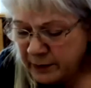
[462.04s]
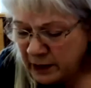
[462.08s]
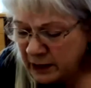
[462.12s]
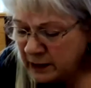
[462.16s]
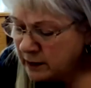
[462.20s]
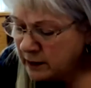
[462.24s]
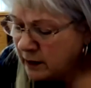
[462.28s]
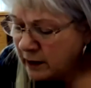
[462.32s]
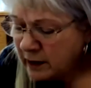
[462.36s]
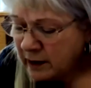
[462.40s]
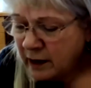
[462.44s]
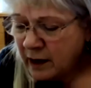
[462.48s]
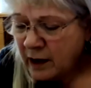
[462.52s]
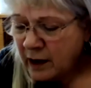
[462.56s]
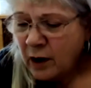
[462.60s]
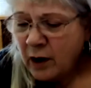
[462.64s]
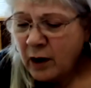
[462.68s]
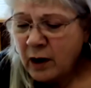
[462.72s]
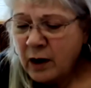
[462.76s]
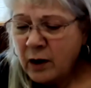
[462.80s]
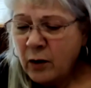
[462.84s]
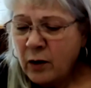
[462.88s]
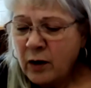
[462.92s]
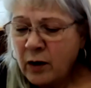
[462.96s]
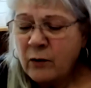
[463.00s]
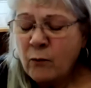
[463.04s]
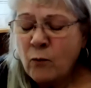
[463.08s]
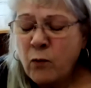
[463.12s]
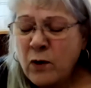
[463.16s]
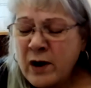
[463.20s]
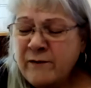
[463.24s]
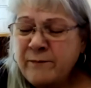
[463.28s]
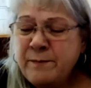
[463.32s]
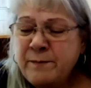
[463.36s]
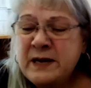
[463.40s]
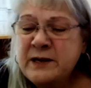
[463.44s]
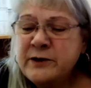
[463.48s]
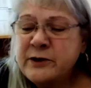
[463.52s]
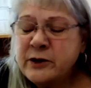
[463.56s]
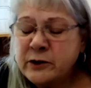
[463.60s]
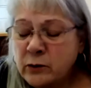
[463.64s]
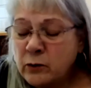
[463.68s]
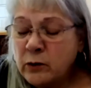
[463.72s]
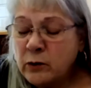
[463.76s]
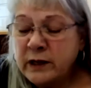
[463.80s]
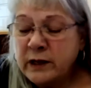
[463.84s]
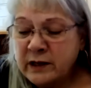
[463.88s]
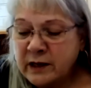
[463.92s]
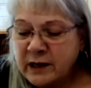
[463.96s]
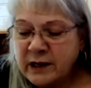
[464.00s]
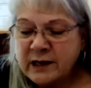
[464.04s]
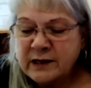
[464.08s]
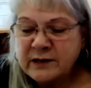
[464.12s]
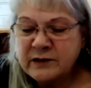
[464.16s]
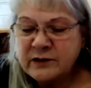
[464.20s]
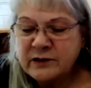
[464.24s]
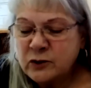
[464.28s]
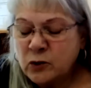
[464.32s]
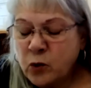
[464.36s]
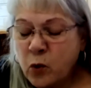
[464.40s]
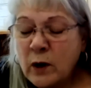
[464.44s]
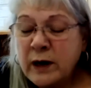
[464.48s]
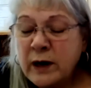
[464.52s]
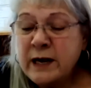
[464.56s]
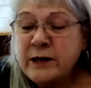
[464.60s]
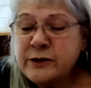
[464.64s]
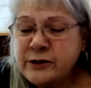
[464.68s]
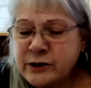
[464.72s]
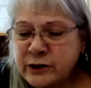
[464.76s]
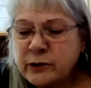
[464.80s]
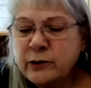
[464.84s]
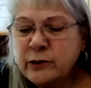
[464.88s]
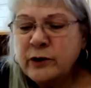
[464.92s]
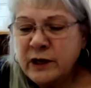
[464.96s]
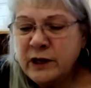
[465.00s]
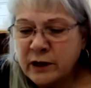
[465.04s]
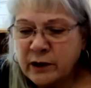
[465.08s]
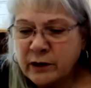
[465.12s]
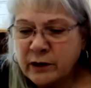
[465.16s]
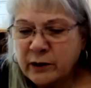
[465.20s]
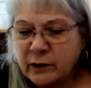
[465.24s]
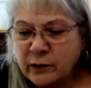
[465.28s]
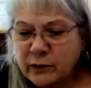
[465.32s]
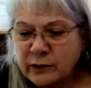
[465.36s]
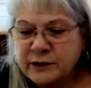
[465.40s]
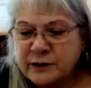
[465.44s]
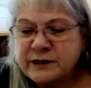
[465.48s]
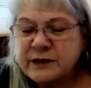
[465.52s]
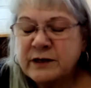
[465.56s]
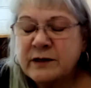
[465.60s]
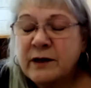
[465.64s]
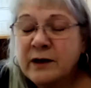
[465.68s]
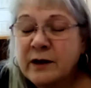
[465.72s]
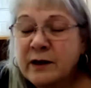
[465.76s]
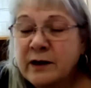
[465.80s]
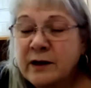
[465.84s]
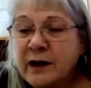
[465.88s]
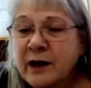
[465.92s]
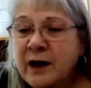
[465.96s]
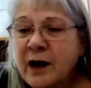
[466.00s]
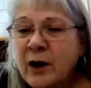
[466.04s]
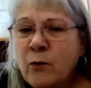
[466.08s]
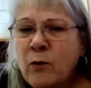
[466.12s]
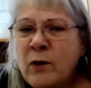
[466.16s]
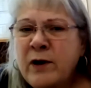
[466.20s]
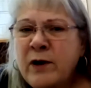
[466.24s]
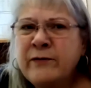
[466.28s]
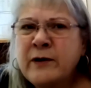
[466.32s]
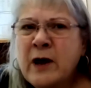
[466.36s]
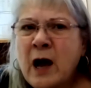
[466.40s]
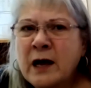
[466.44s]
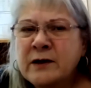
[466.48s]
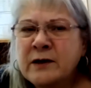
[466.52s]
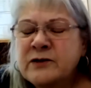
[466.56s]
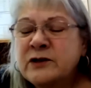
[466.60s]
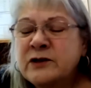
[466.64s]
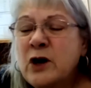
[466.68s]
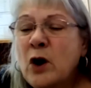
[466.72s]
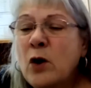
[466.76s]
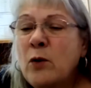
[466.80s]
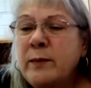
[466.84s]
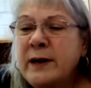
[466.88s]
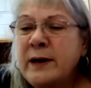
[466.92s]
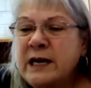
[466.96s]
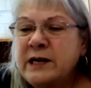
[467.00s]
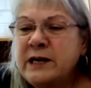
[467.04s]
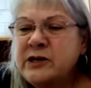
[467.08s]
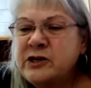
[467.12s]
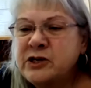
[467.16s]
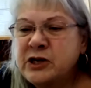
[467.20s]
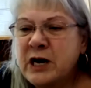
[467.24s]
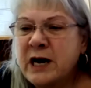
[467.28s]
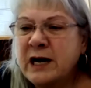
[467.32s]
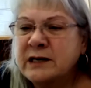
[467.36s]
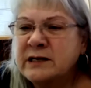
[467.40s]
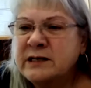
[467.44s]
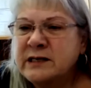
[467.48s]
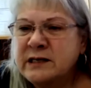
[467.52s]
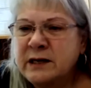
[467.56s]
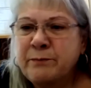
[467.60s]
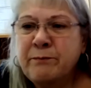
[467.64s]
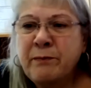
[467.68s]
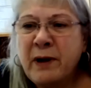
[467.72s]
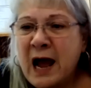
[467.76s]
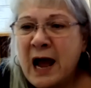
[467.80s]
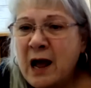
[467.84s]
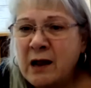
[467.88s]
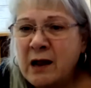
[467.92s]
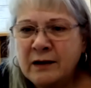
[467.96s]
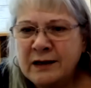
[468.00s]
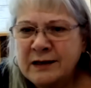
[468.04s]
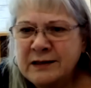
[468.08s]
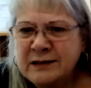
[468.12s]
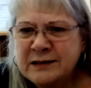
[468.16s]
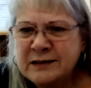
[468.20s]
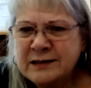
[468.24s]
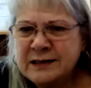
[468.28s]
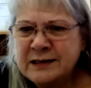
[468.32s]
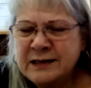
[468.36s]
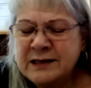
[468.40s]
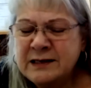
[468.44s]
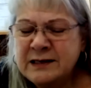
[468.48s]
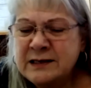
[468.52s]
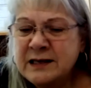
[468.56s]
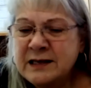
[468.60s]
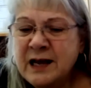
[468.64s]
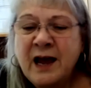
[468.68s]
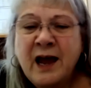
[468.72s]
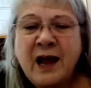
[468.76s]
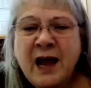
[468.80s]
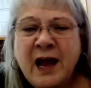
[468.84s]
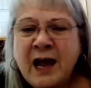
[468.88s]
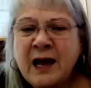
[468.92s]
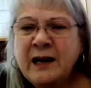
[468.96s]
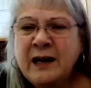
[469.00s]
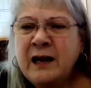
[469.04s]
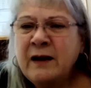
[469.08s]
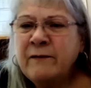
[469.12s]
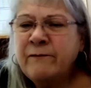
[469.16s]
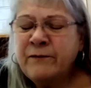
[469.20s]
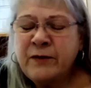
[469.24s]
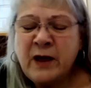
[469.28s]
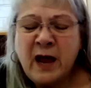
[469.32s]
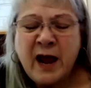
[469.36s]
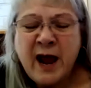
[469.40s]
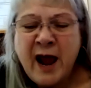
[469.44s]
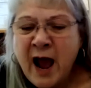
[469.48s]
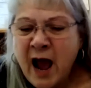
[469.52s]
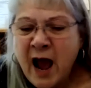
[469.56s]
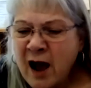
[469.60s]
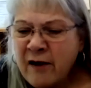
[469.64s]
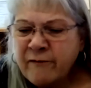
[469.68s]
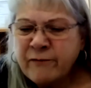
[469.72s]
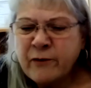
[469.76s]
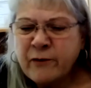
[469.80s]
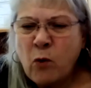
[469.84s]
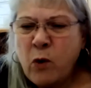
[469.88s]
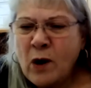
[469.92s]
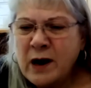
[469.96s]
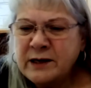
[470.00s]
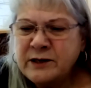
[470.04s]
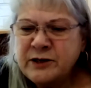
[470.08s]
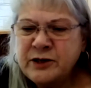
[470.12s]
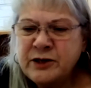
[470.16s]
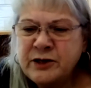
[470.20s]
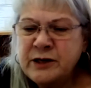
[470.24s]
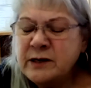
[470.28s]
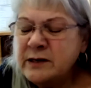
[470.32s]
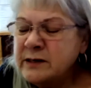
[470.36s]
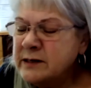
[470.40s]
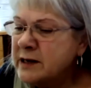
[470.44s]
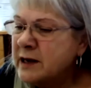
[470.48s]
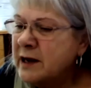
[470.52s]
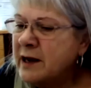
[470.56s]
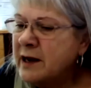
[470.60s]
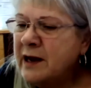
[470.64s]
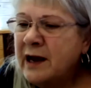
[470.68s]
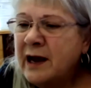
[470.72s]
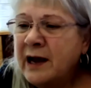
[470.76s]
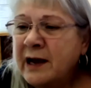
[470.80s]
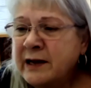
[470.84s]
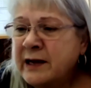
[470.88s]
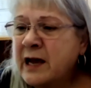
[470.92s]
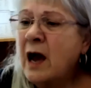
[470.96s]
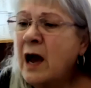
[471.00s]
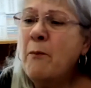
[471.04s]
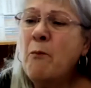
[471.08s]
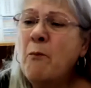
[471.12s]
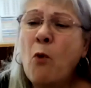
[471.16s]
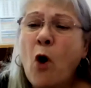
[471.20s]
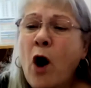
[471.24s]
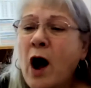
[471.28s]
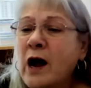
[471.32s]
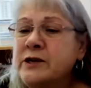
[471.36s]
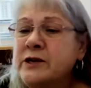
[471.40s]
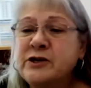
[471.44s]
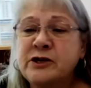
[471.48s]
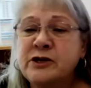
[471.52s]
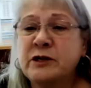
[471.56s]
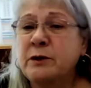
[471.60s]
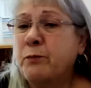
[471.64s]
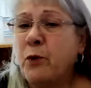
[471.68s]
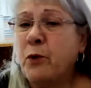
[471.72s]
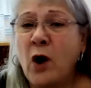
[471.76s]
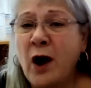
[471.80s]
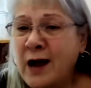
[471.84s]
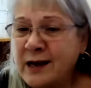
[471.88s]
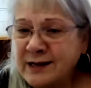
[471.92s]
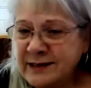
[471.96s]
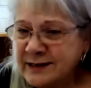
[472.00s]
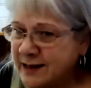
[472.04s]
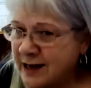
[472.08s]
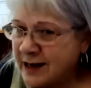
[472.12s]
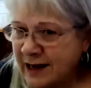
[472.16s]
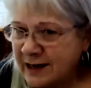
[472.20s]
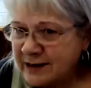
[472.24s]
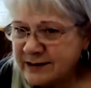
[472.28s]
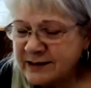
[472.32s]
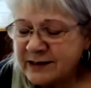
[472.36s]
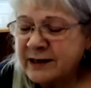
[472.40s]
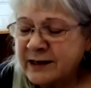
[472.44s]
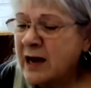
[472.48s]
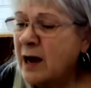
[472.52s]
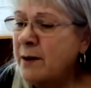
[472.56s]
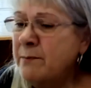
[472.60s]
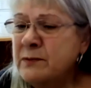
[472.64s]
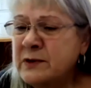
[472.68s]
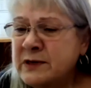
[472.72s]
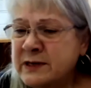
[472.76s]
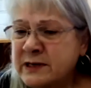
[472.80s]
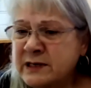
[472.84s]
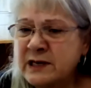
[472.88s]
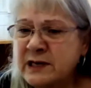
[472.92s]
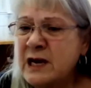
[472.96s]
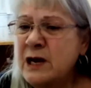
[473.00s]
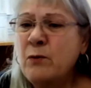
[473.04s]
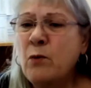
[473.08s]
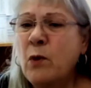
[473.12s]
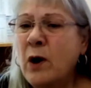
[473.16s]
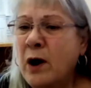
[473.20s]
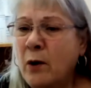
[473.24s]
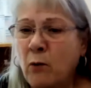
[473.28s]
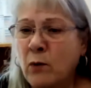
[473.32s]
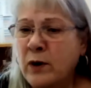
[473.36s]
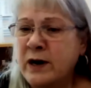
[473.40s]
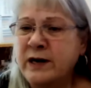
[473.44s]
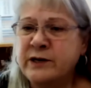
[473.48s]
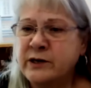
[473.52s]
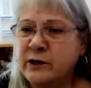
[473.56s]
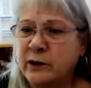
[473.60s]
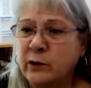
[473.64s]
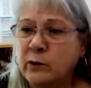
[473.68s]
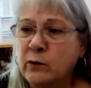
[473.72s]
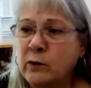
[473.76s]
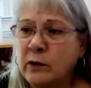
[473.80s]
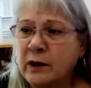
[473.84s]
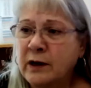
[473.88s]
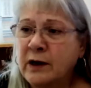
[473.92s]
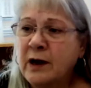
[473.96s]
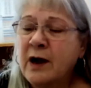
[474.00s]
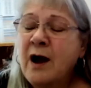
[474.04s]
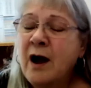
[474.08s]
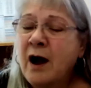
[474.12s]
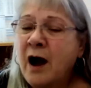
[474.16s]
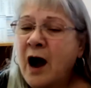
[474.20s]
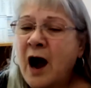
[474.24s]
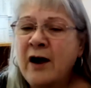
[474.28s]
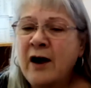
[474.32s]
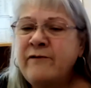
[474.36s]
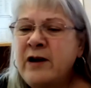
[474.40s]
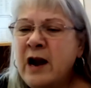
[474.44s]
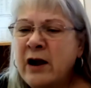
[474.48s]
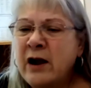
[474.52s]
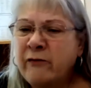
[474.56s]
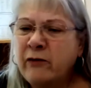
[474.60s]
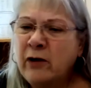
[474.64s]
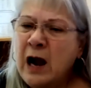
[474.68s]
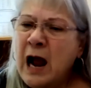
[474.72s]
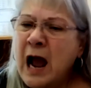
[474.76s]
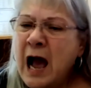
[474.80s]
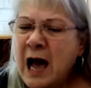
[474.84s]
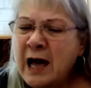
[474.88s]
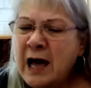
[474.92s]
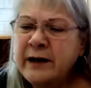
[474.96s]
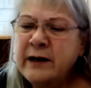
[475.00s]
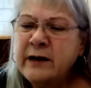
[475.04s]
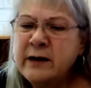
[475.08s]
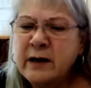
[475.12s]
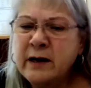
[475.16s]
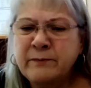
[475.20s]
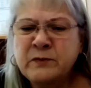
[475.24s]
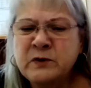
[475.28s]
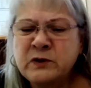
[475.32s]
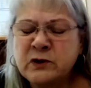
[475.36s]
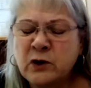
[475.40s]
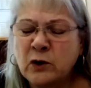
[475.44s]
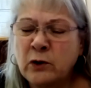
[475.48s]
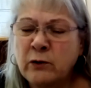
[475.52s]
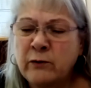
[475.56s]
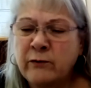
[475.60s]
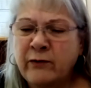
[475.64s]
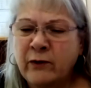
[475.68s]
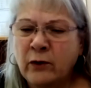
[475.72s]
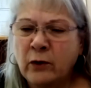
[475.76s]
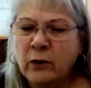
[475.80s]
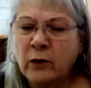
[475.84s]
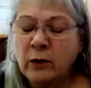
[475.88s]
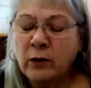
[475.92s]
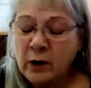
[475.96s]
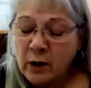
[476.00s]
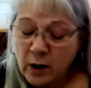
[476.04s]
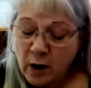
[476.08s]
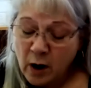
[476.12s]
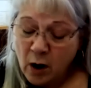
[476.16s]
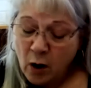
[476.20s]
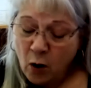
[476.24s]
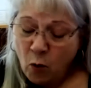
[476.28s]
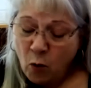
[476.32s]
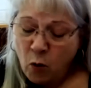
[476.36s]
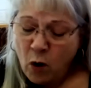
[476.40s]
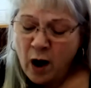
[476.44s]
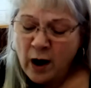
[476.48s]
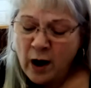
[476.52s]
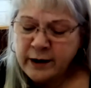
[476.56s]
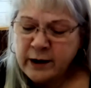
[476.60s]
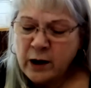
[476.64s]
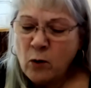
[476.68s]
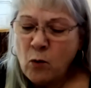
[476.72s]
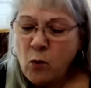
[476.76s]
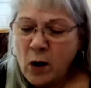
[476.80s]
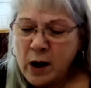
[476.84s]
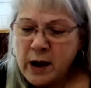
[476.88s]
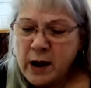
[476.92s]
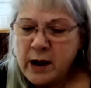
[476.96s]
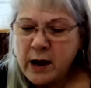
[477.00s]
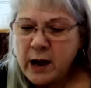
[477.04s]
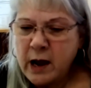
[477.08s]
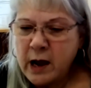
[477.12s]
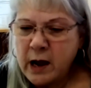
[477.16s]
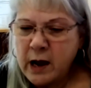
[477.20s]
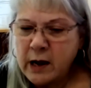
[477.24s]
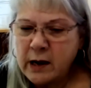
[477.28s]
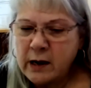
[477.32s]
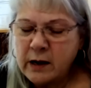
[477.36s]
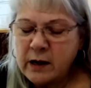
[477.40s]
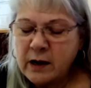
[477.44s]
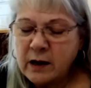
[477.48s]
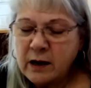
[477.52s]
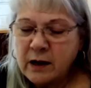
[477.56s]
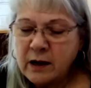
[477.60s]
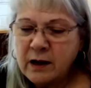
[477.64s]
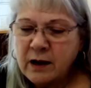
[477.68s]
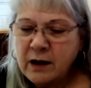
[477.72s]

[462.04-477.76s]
mean, we've been doing this 22 years. We've got so many checks and balances. And if they have questions, come watch the process. Come see what we do. I've never had an observer walk away